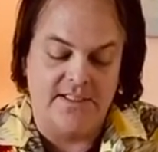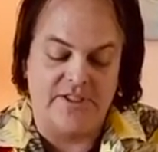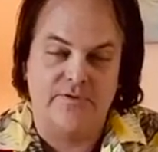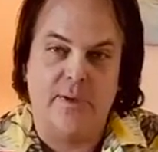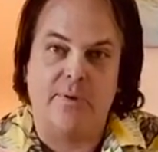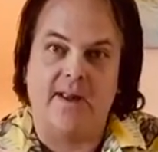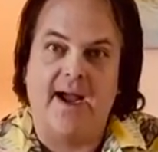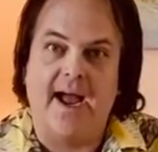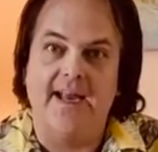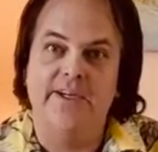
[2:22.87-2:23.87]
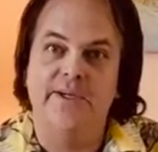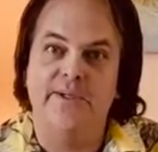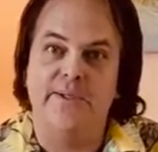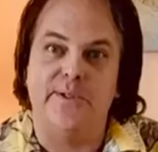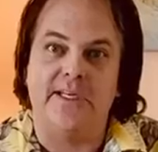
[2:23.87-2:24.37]
scribble a
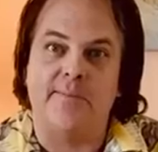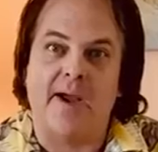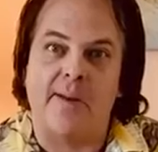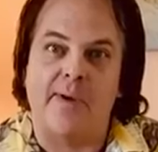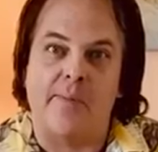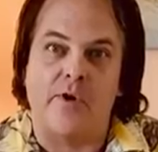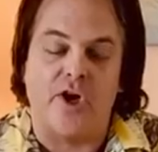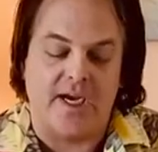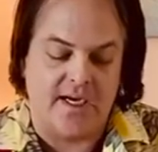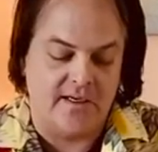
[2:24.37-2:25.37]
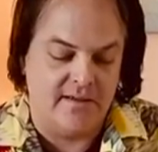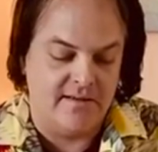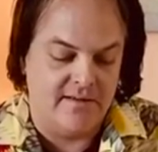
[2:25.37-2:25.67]
haiku in my memory,